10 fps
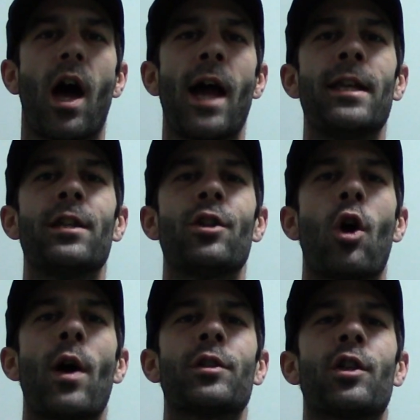I didn't
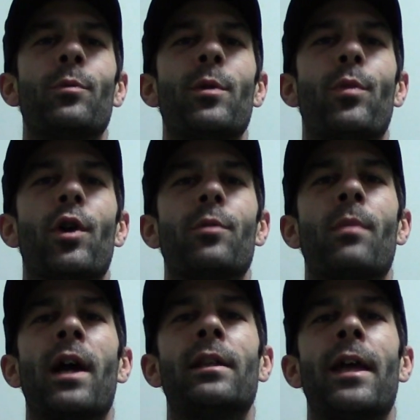know I was going to be putting
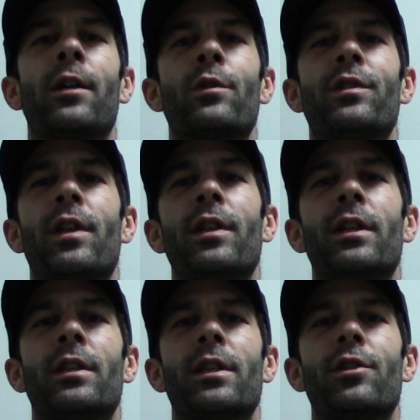my Lego City
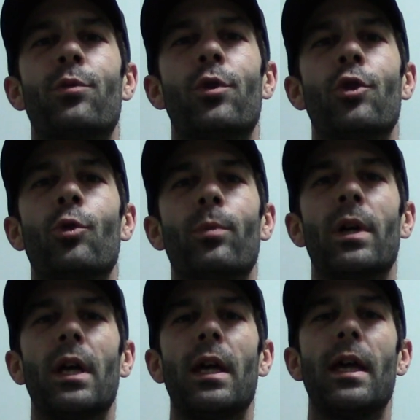in this room,